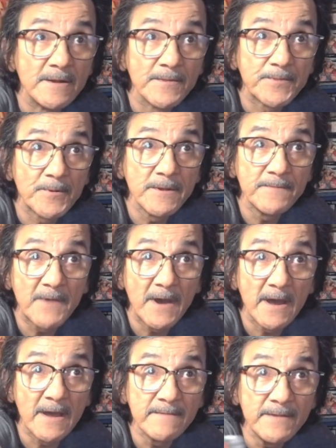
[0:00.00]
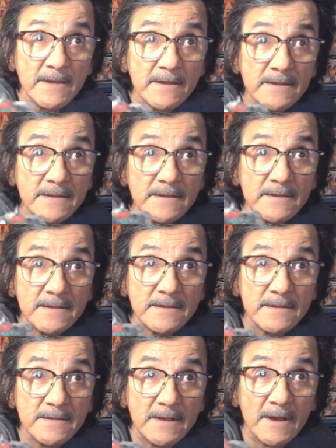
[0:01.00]
35
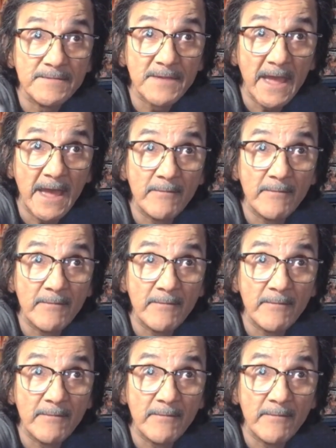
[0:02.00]
of the hand